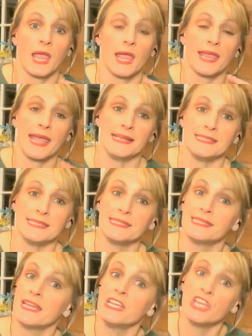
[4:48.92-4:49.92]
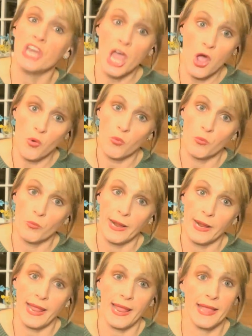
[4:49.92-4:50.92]
Casey said no,
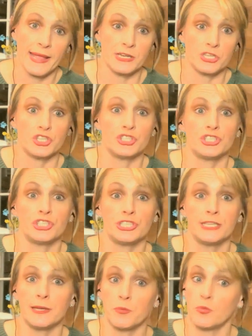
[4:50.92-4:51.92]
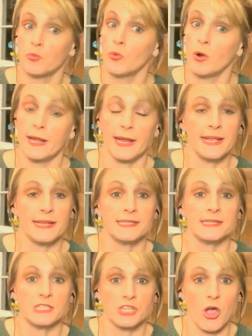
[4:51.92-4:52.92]
and she didn't want it to
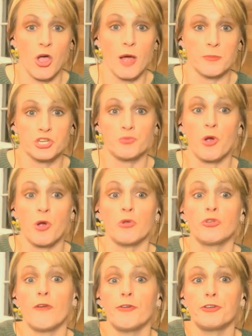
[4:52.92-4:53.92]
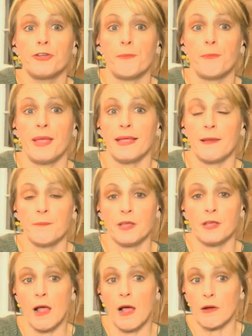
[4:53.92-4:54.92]
stop. She rolled over to pick up the
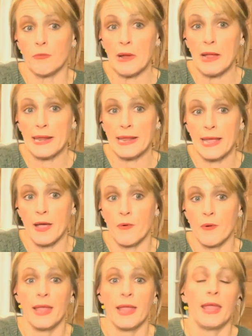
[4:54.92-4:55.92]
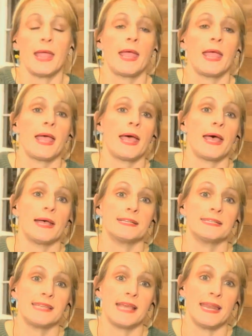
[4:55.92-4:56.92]
clock radio, uh,
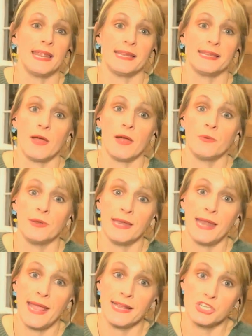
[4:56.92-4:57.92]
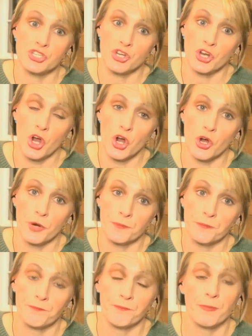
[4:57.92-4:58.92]
set it down next to her.
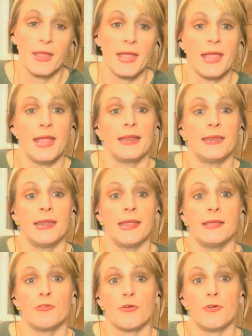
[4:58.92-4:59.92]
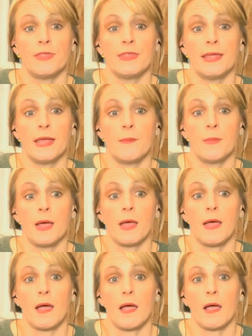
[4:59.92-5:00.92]
Neither of them
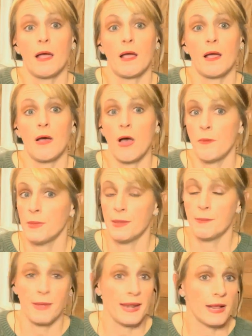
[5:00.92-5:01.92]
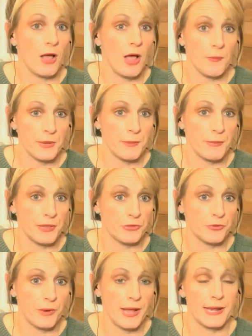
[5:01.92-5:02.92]
comment made a comment about
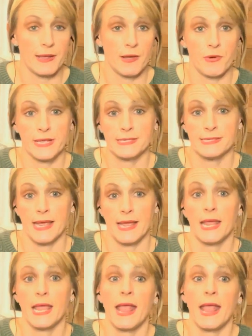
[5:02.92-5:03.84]
the radio, he said.